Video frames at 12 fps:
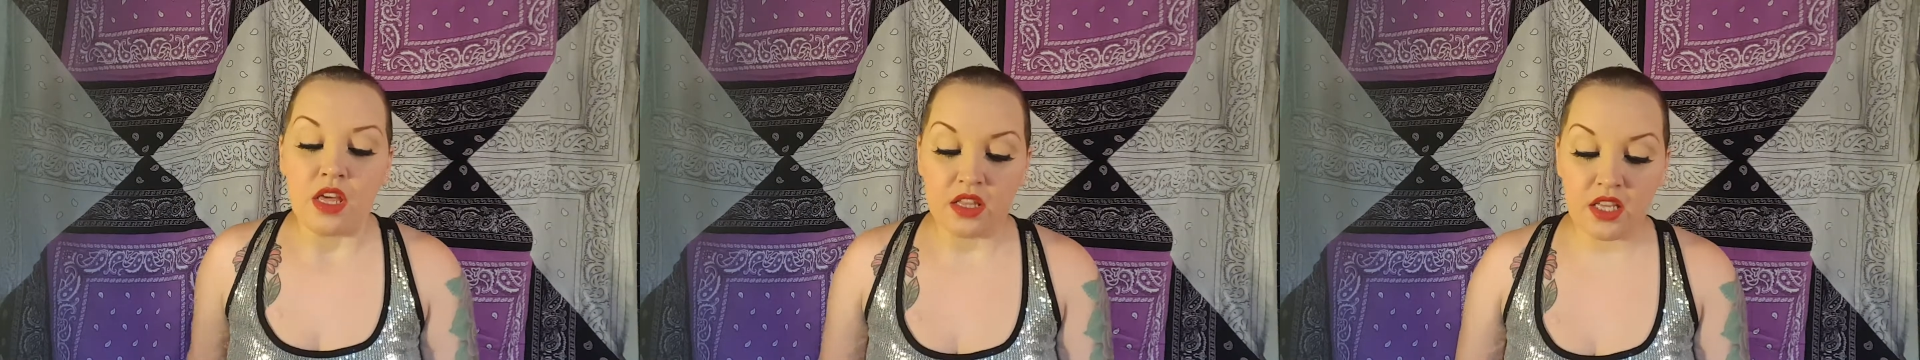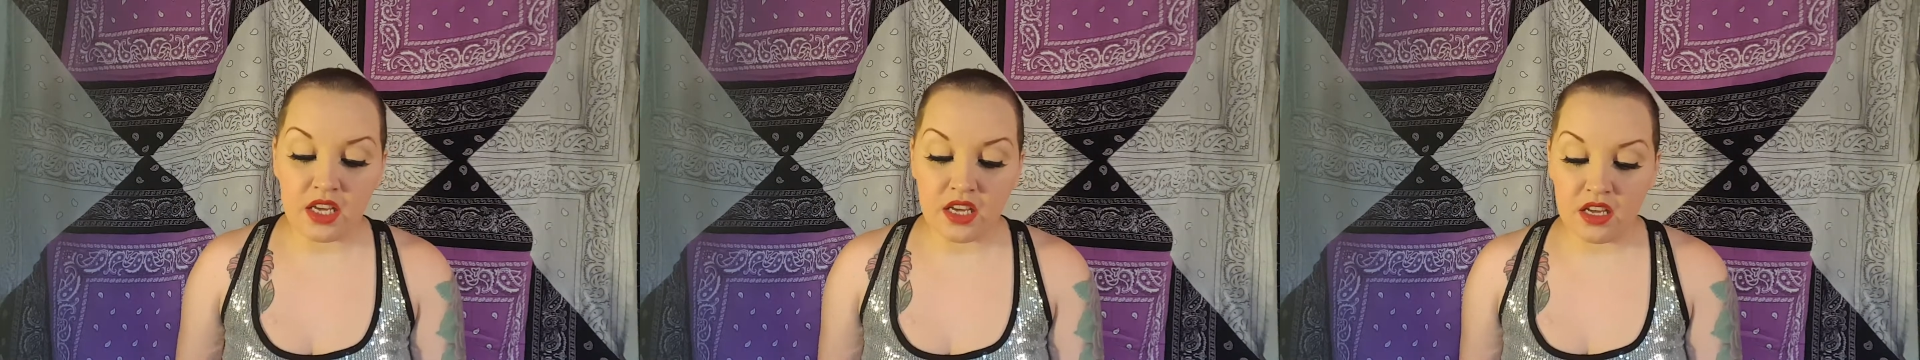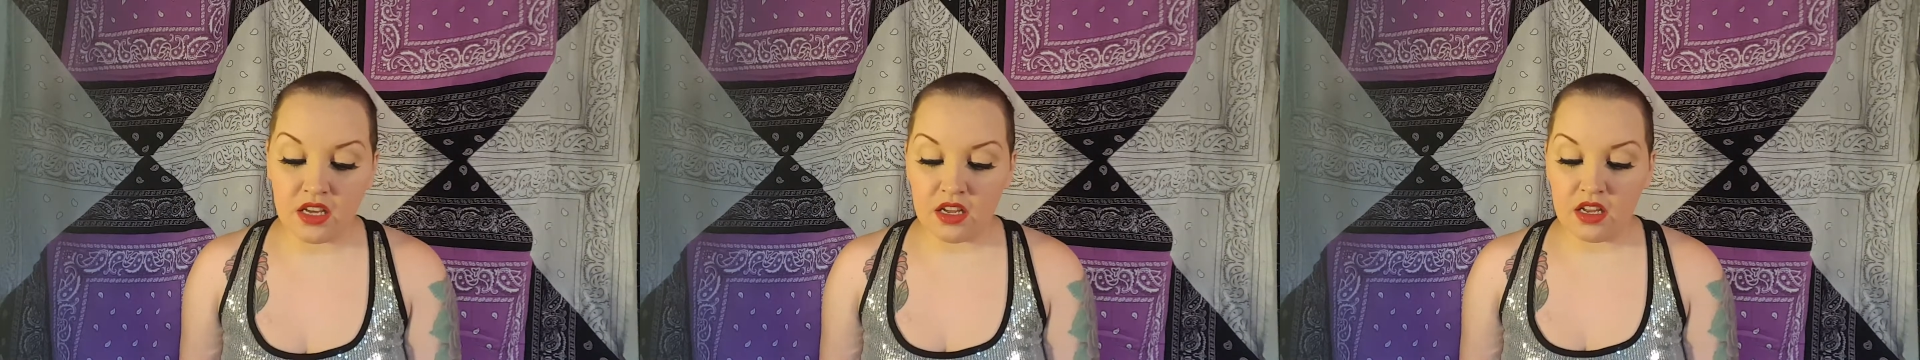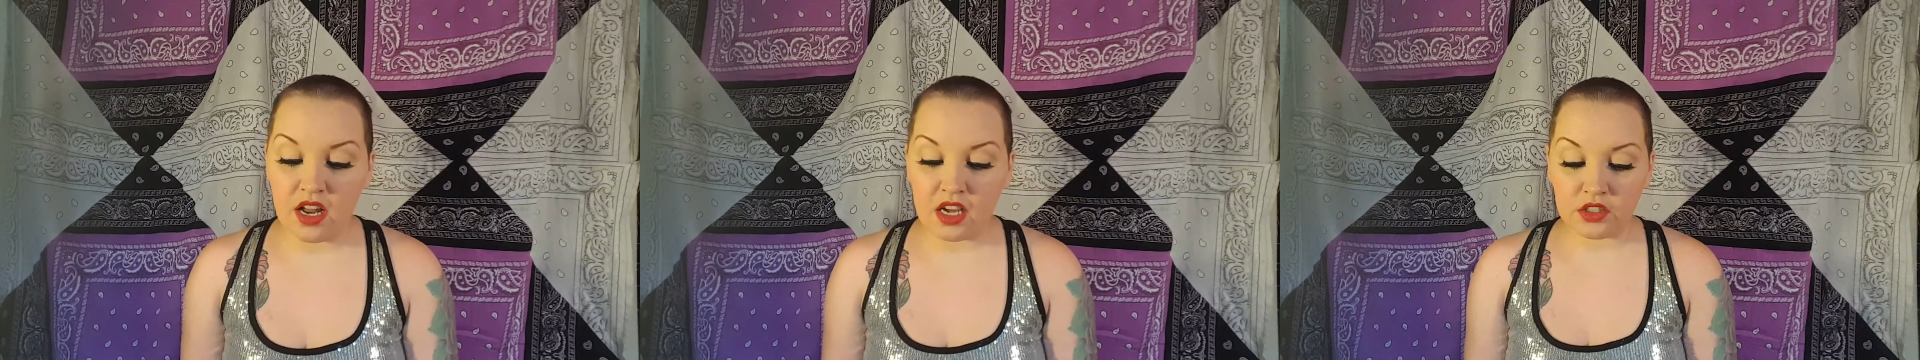
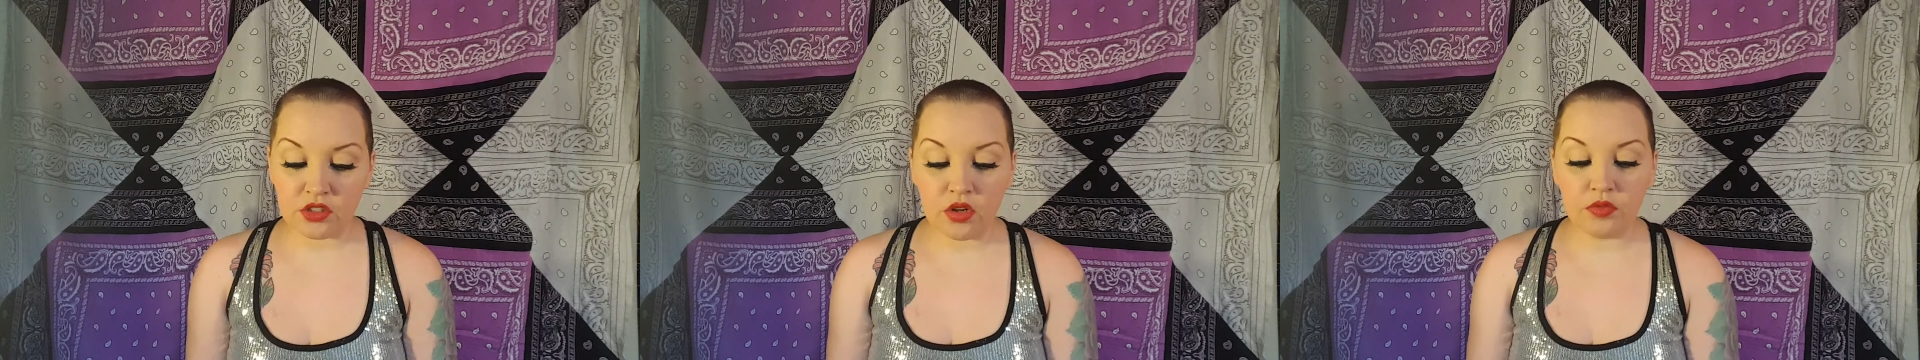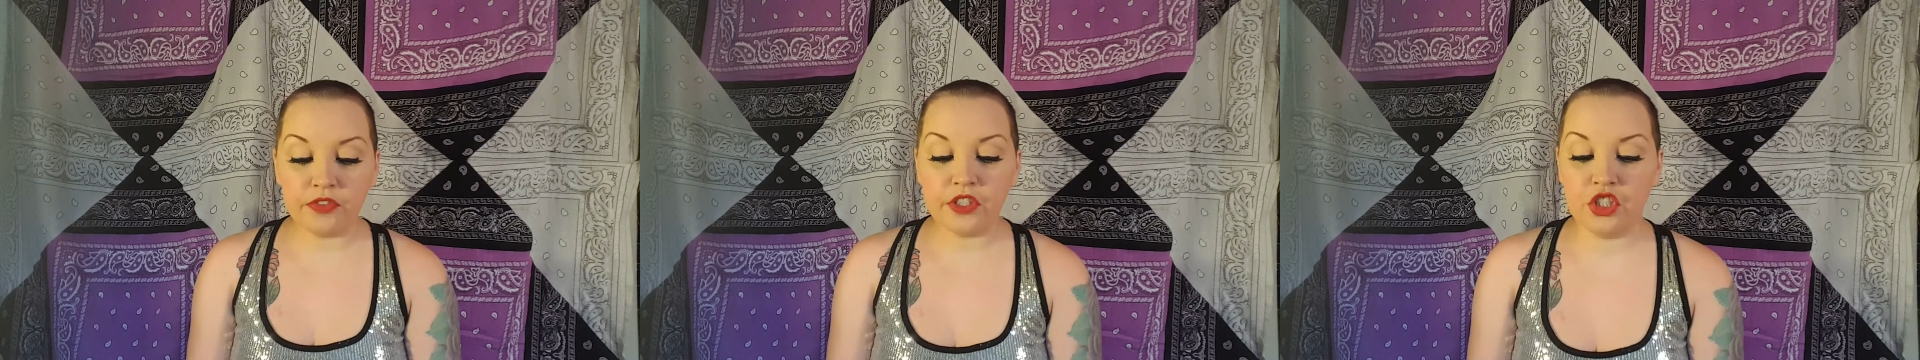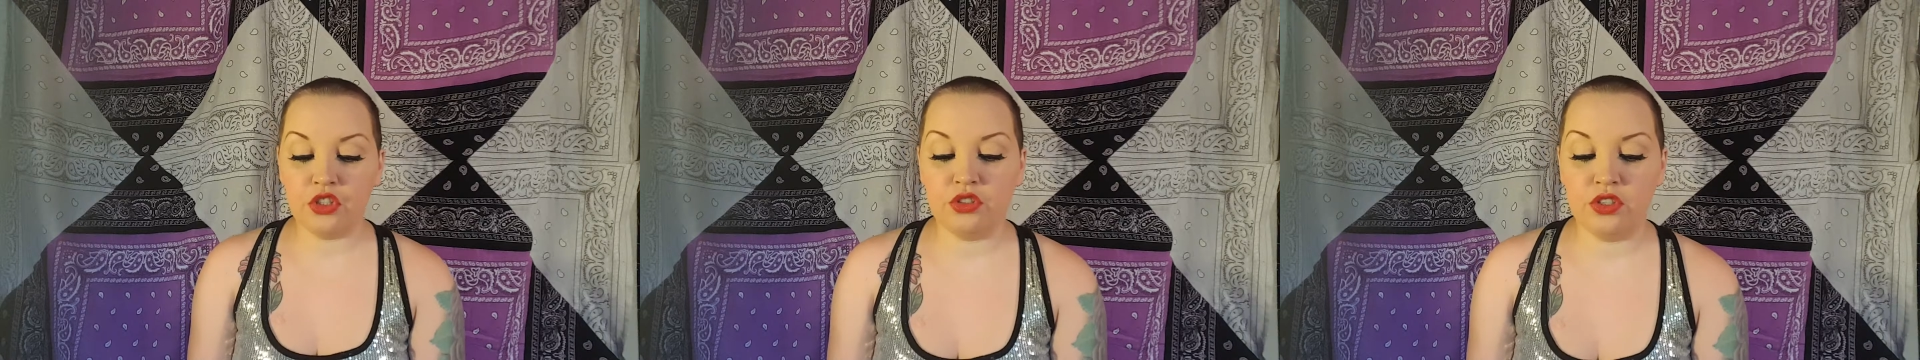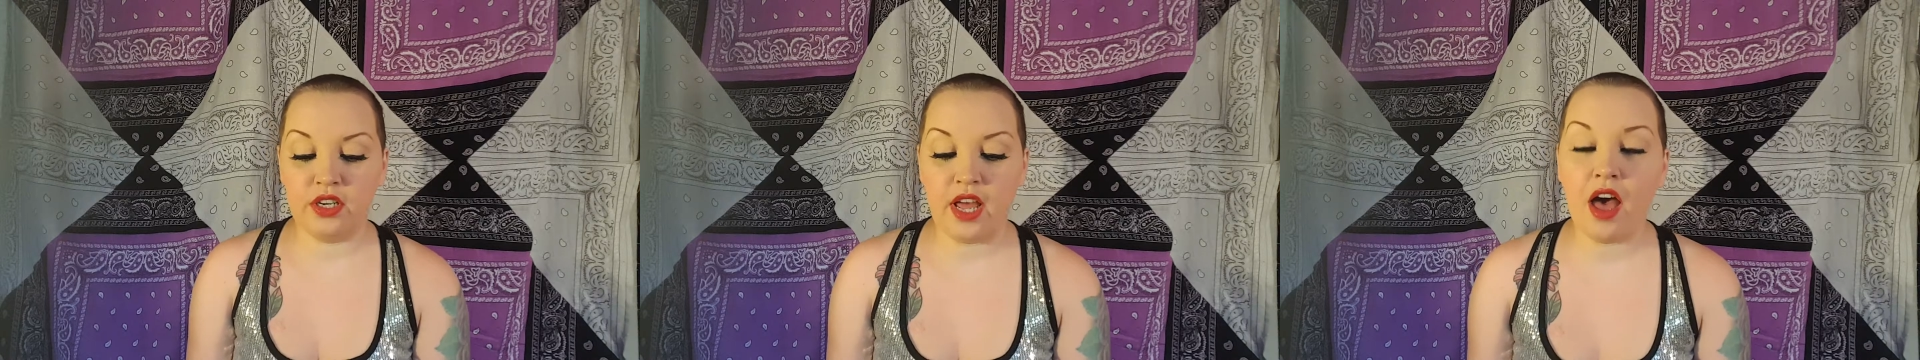the National Home for Children